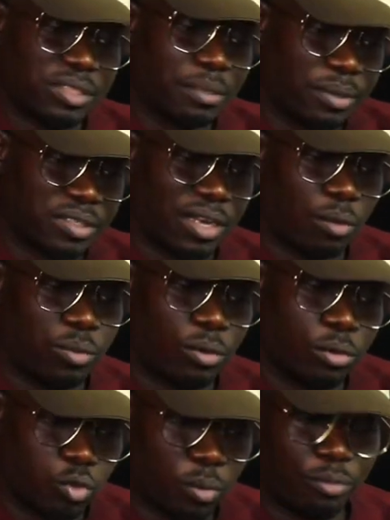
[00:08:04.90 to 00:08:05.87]
that we're going to
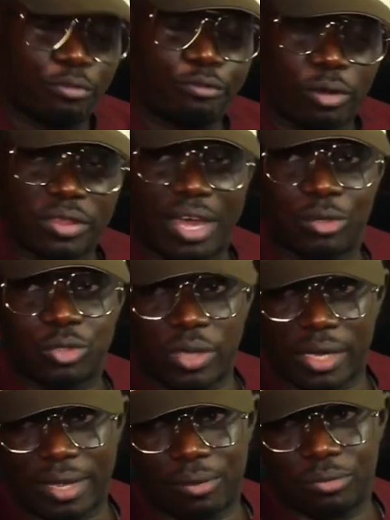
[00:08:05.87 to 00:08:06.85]
open 4,000
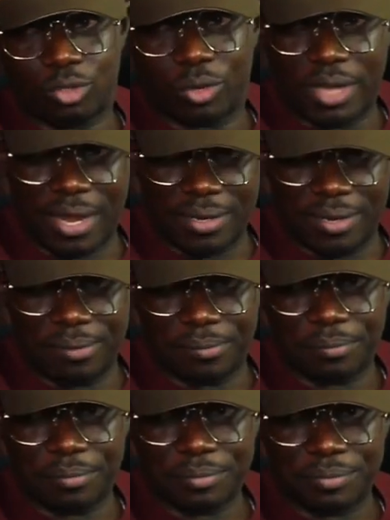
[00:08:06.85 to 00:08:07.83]
accounts on that day,
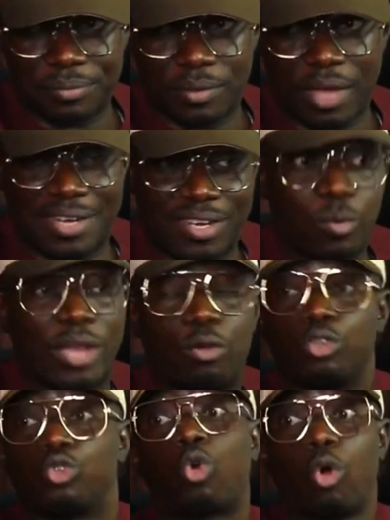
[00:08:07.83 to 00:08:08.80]
and they were going to
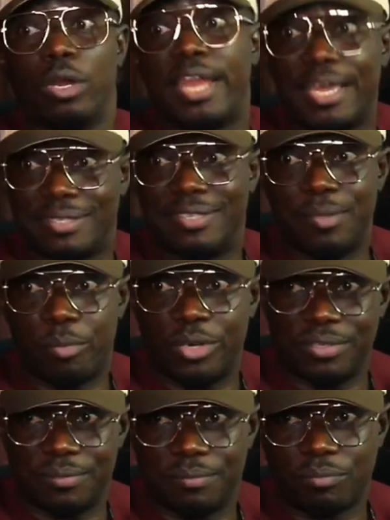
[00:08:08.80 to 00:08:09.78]
collect the money.
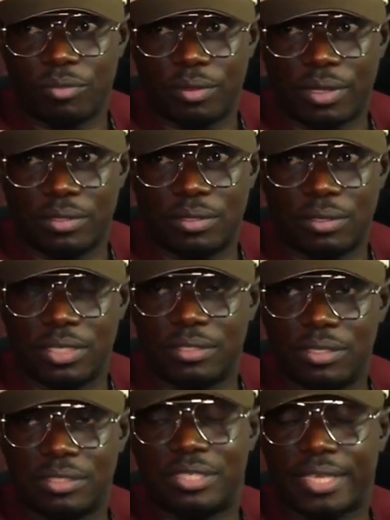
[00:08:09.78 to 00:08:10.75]
The
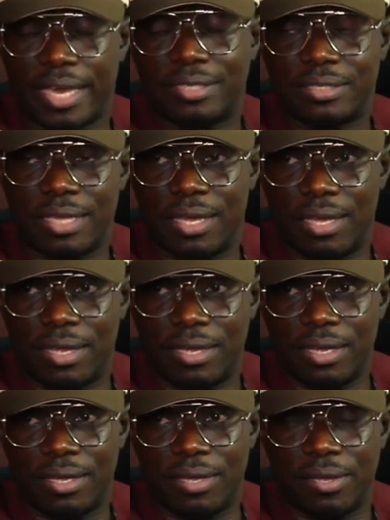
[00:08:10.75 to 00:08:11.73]
ticket
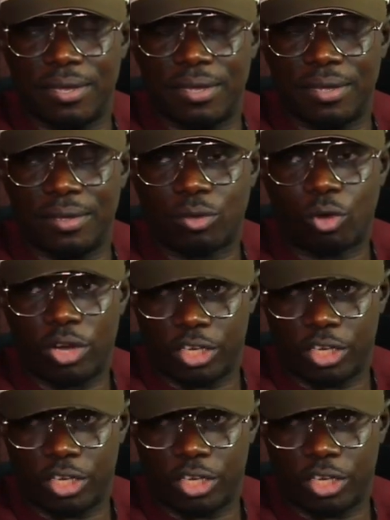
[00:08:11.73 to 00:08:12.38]
collection.